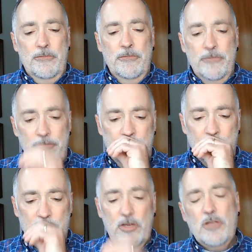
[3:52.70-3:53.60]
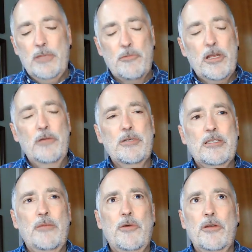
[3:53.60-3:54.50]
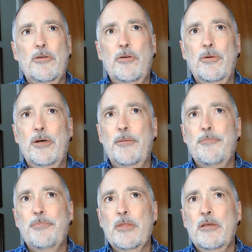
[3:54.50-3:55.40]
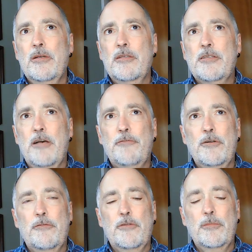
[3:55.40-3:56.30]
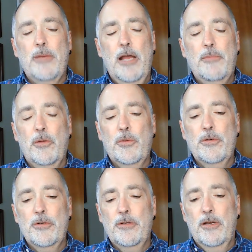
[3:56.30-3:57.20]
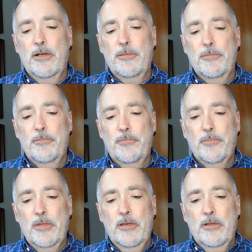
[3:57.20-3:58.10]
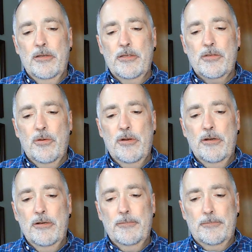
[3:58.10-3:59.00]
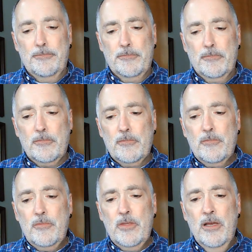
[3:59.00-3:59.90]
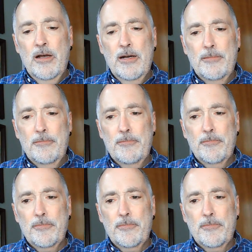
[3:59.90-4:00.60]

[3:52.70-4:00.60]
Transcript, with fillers: excuse me, working with someone who um, suffered from bipolar um, disorder, um,